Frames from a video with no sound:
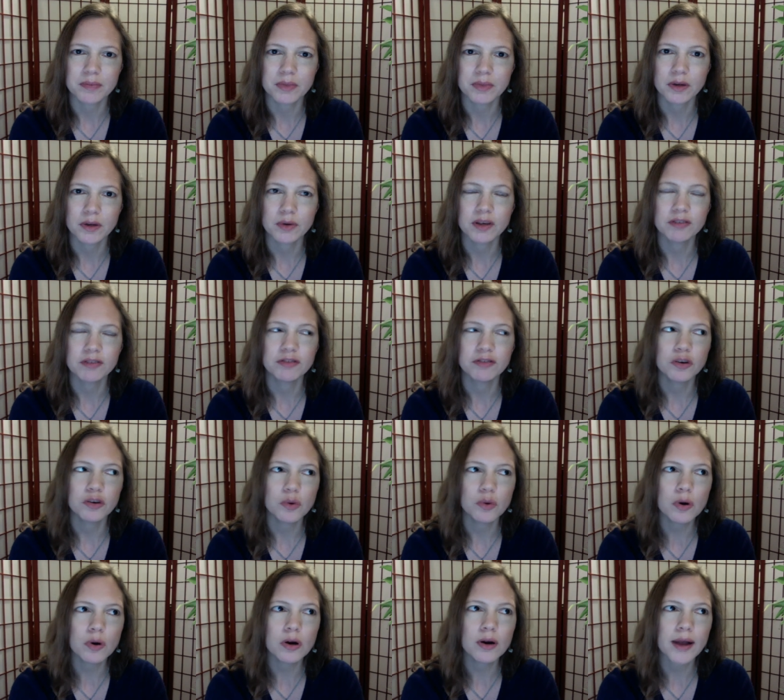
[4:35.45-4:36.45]
if
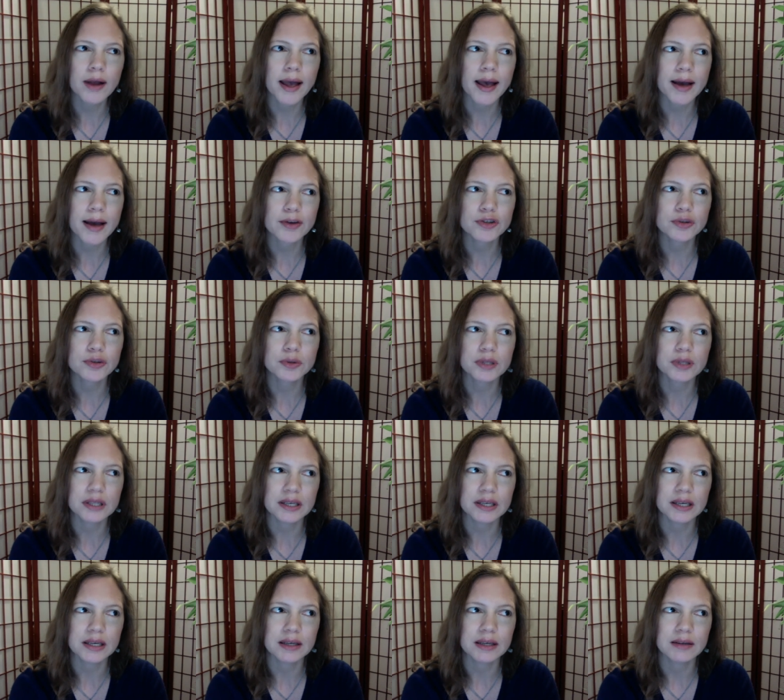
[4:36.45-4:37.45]
you're
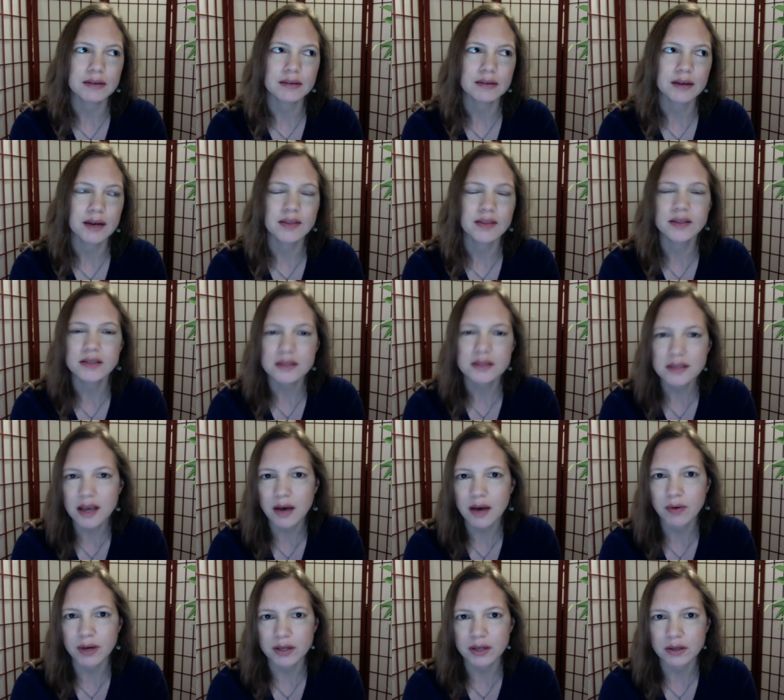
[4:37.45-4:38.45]
actually, and this is
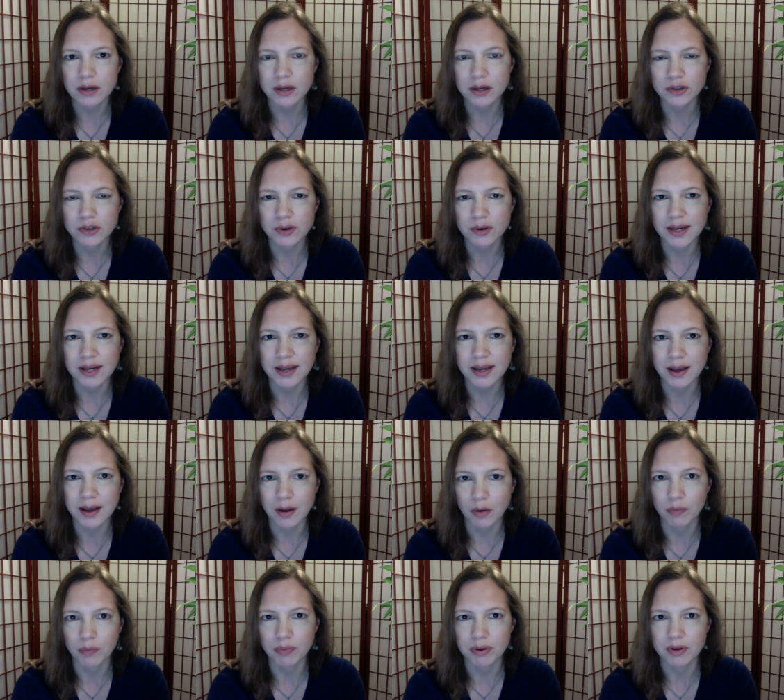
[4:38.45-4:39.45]
how I try to
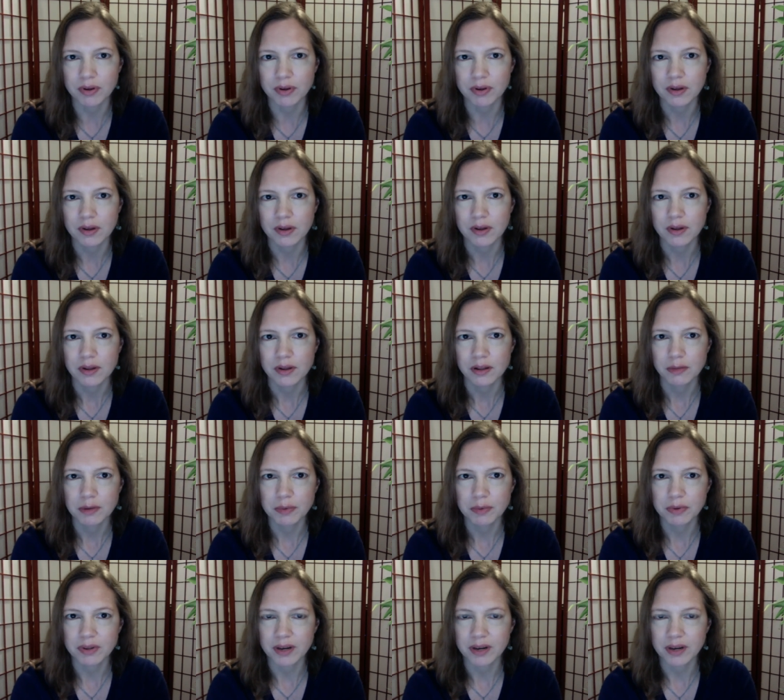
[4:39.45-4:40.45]
help the
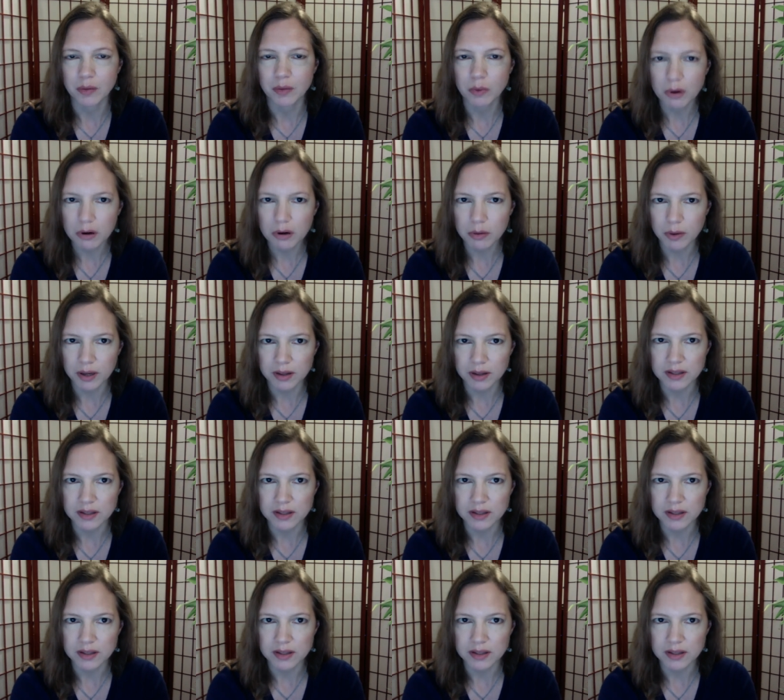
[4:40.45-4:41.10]
people that I work with,